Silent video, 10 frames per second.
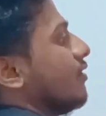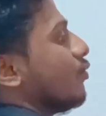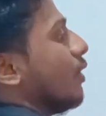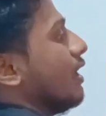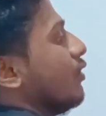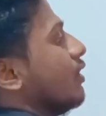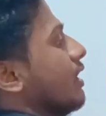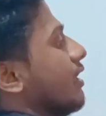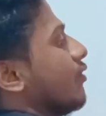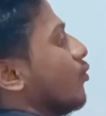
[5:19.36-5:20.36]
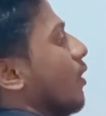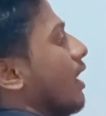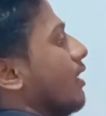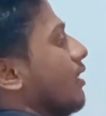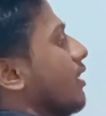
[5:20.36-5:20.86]
this one unit? It is
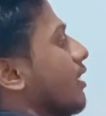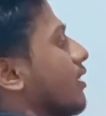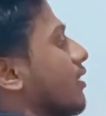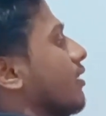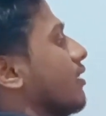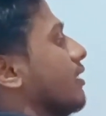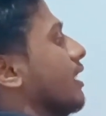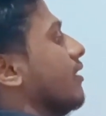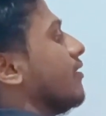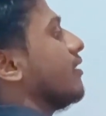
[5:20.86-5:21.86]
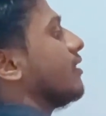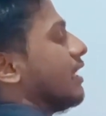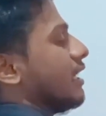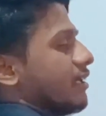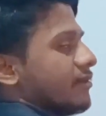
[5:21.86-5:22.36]
one. That is the
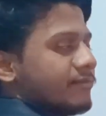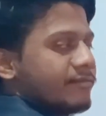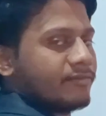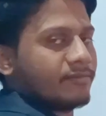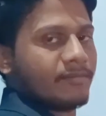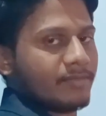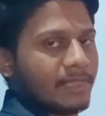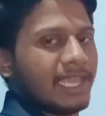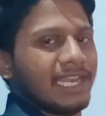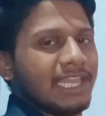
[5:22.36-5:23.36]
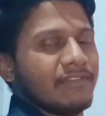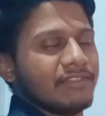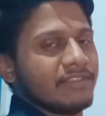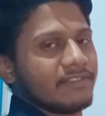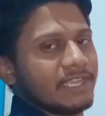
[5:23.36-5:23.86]
thing. Clear with
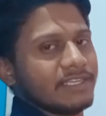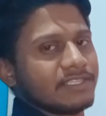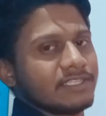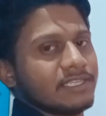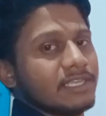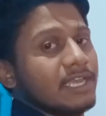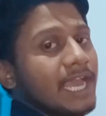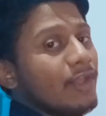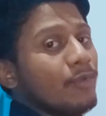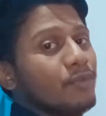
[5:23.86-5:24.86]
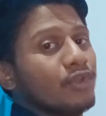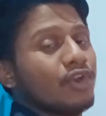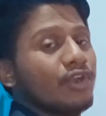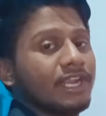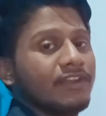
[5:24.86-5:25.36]
this, kids? I hope you are
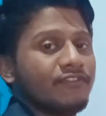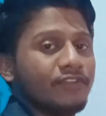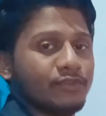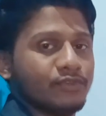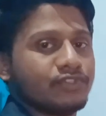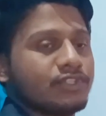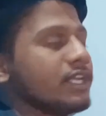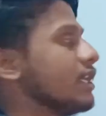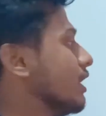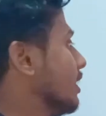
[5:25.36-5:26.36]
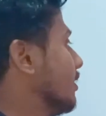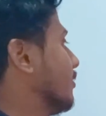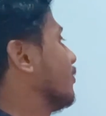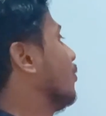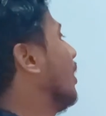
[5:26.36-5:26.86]
not confused.
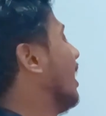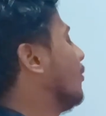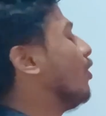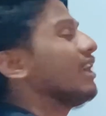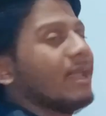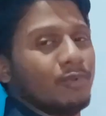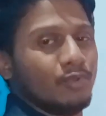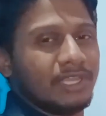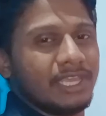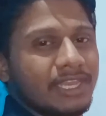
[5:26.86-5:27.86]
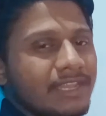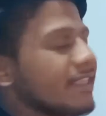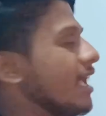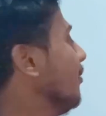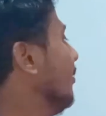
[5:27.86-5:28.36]
So I, what I am doing here is
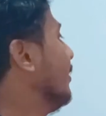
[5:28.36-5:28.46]
I am